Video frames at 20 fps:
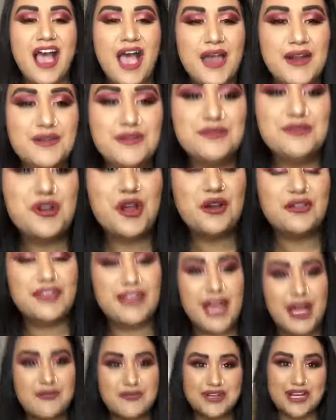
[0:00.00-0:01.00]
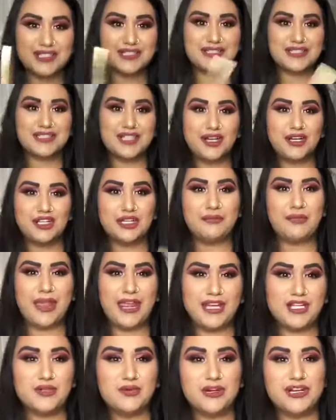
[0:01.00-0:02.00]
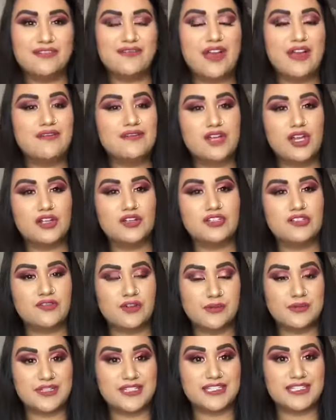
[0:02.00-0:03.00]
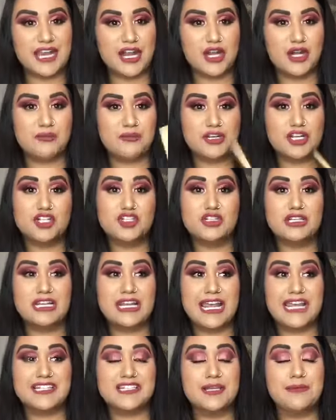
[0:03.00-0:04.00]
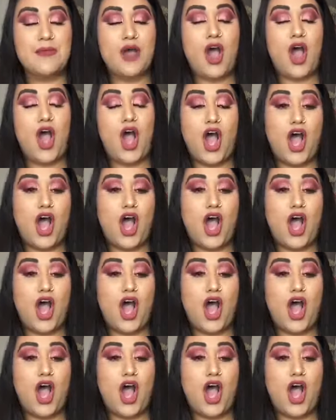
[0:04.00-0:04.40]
I don't know that I would necessarily pay $25 for a mascara because you can get some